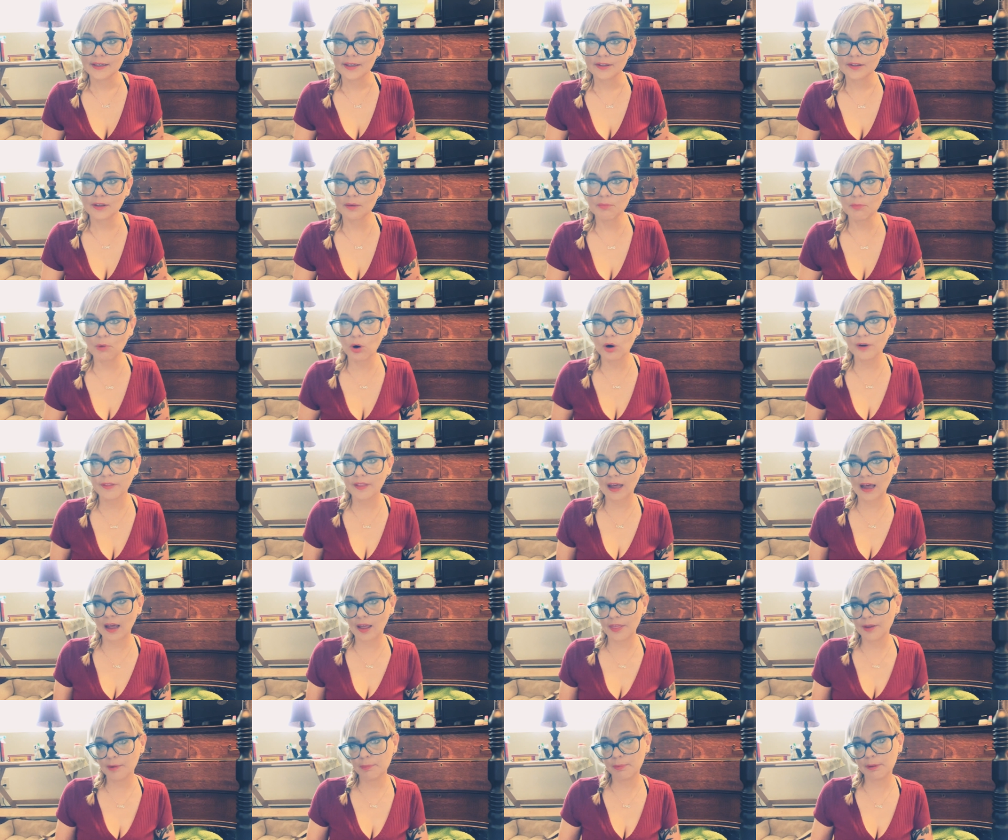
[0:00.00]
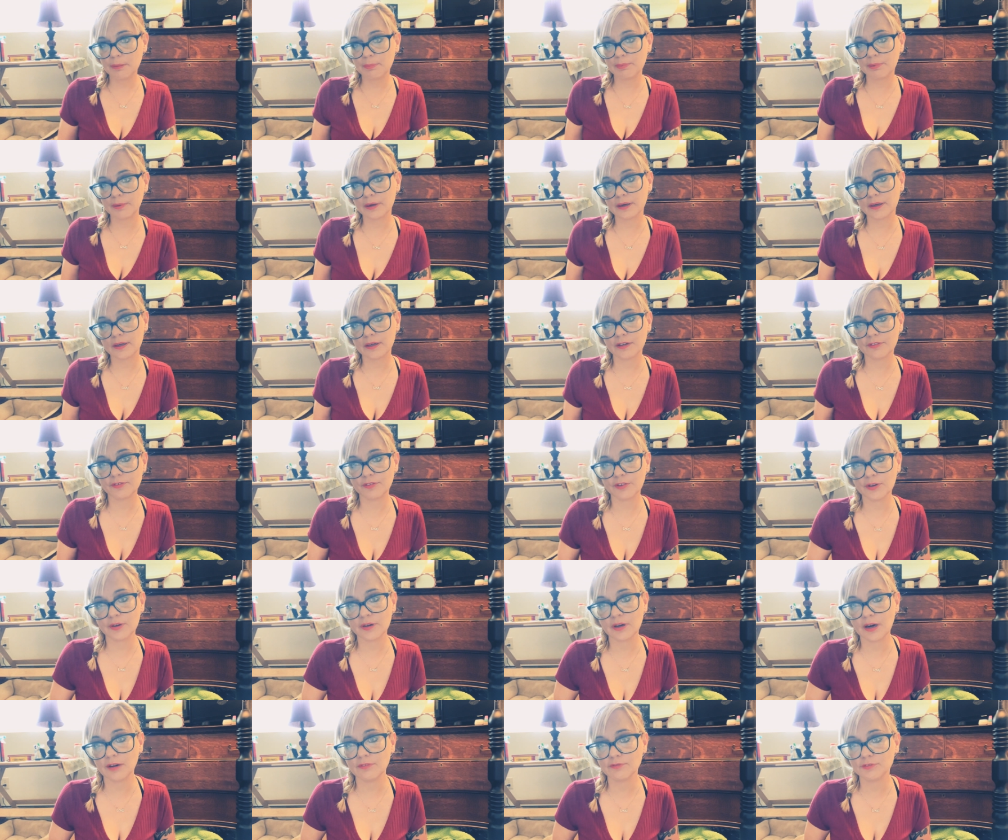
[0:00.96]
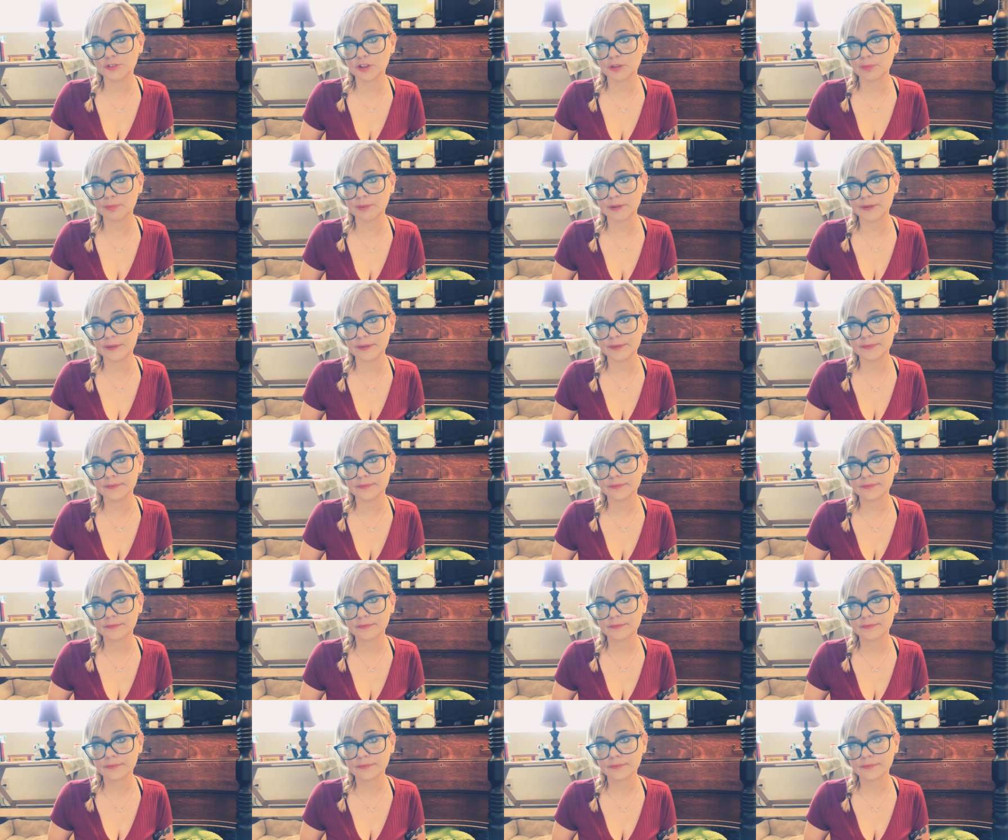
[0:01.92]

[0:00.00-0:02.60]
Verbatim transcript: the more that other people are going to feel comfortable